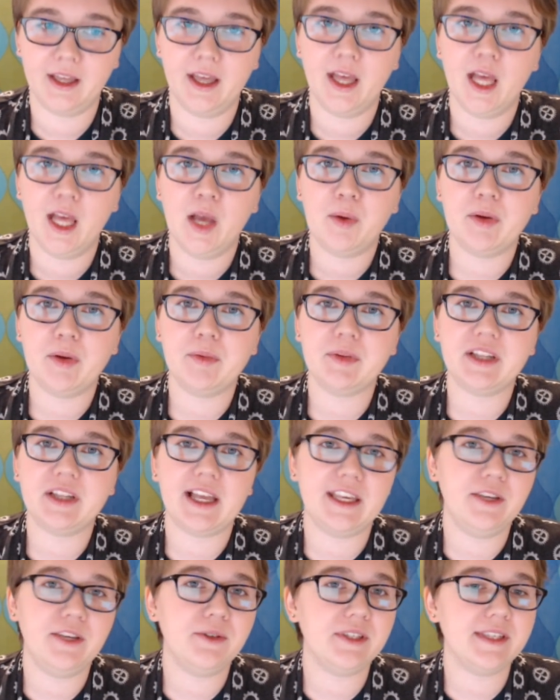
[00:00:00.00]
We would
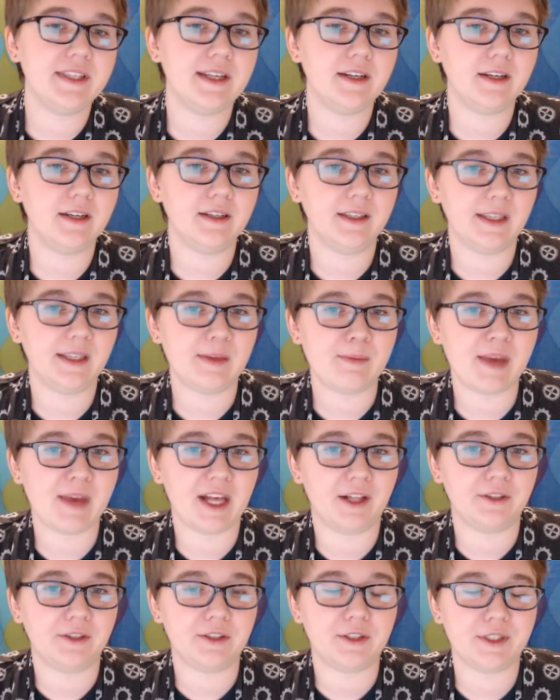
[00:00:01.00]
like you to send an
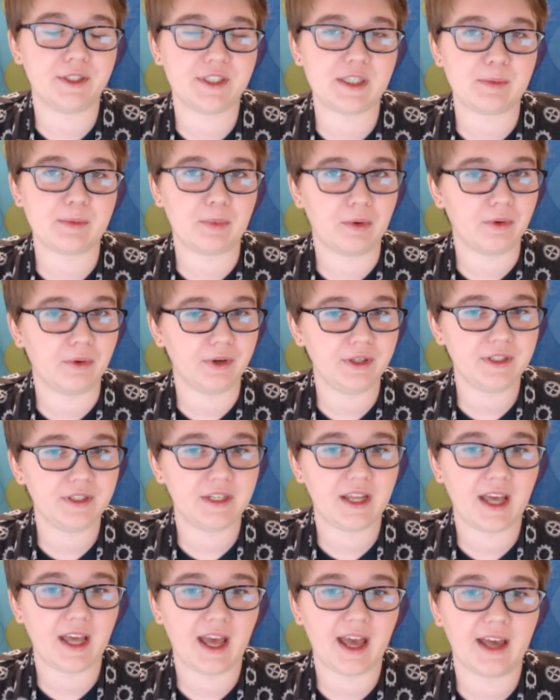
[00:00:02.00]
email to
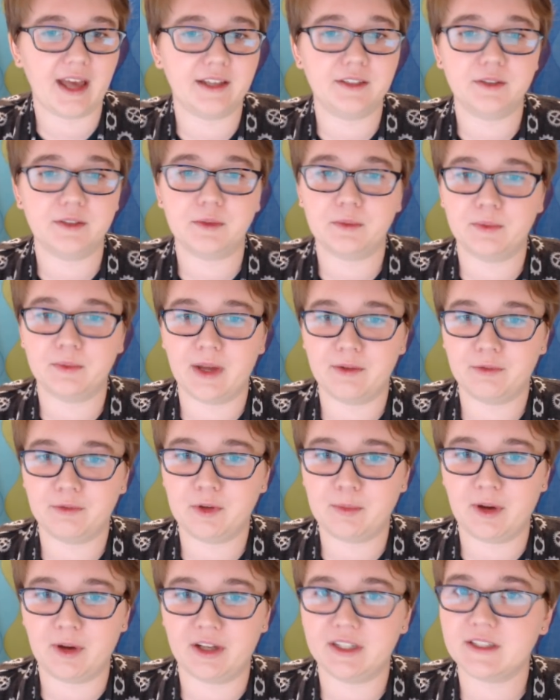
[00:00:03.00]

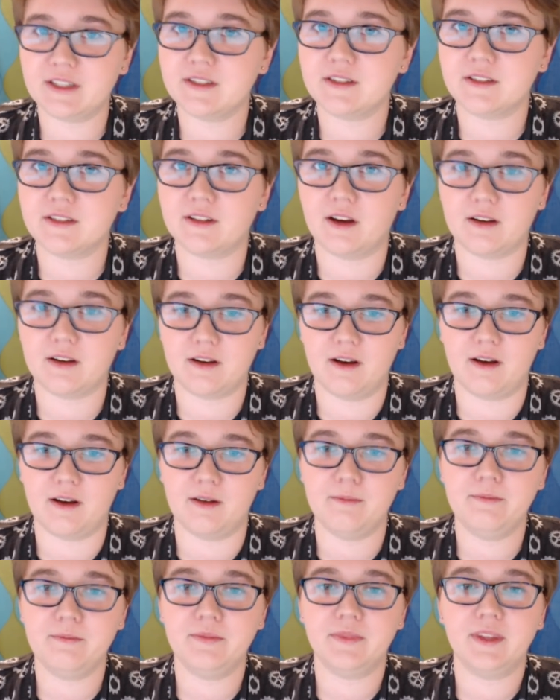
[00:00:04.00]

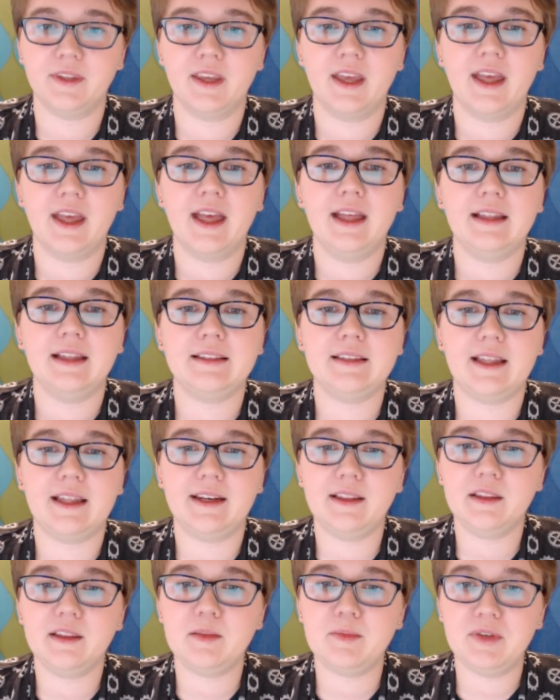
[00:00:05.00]
support@revrobotics.com,
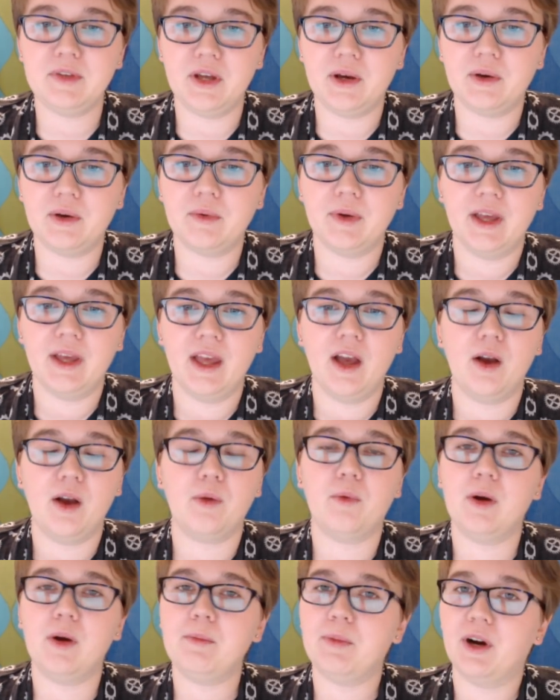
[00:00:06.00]
letting them know
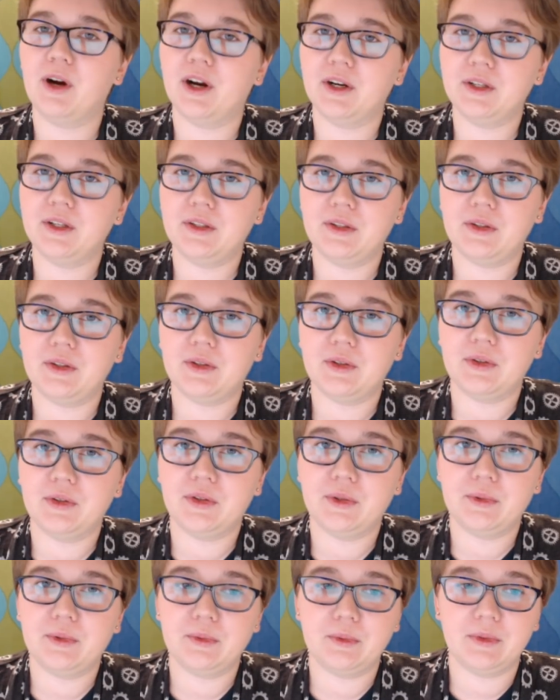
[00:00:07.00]
what part
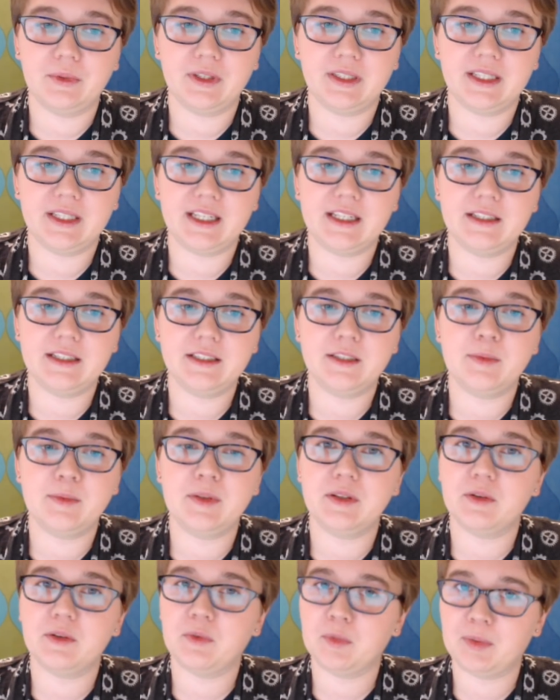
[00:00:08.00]
you need to be
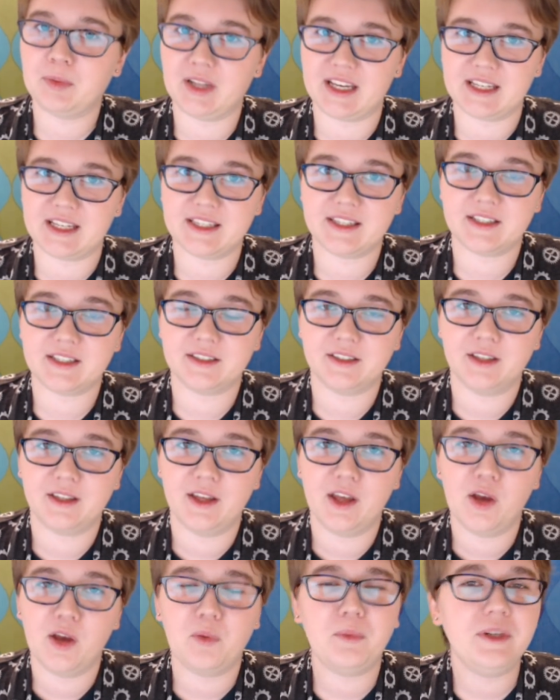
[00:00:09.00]
replaced,
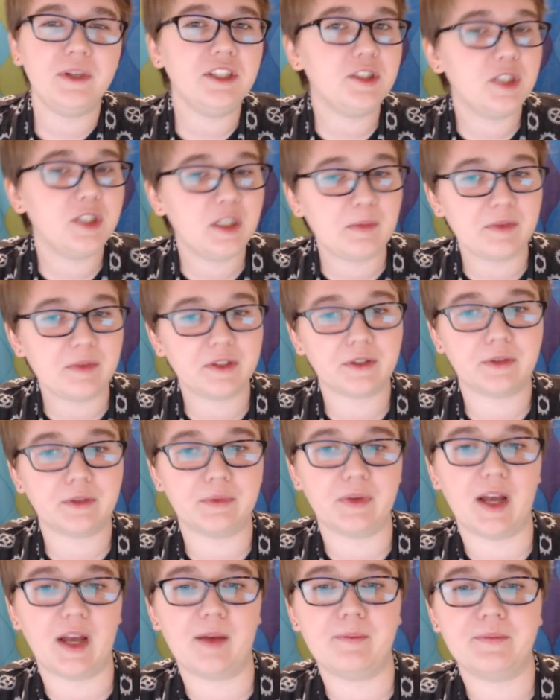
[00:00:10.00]
which team you are
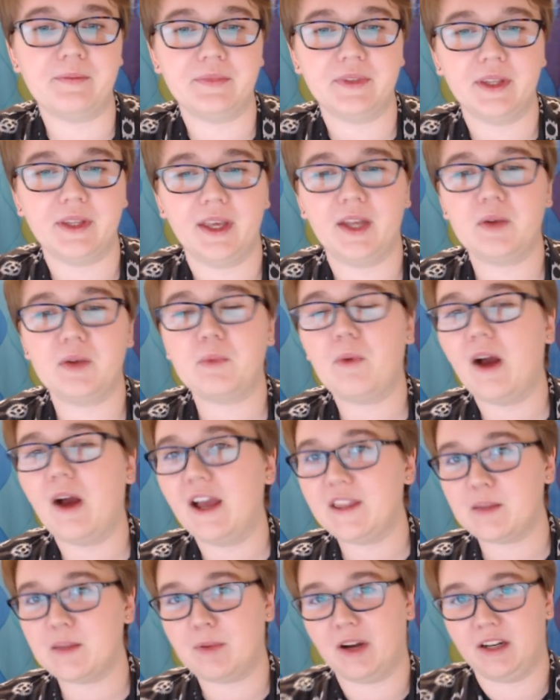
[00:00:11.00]
from, and why
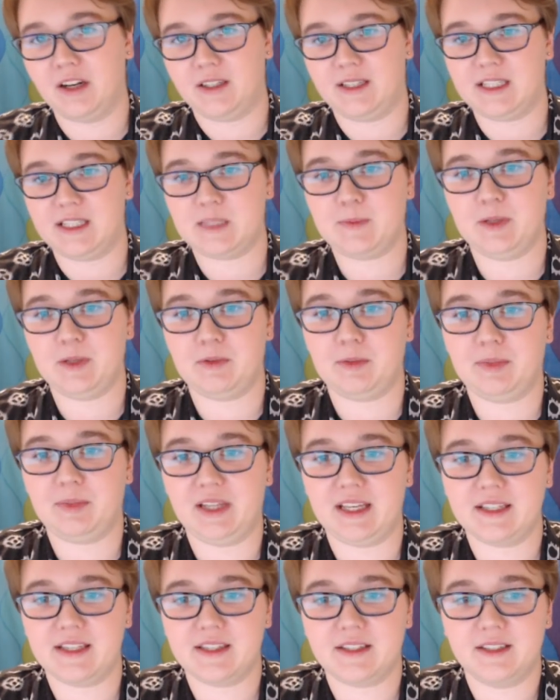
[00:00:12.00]
the part needs to be
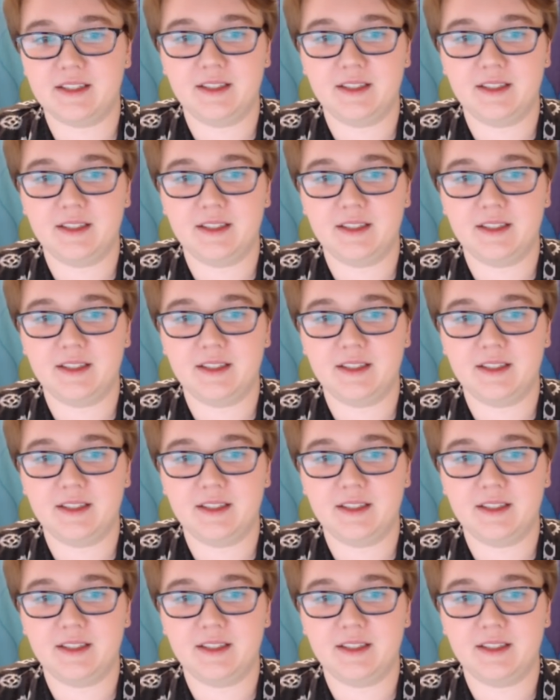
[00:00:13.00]
replaced.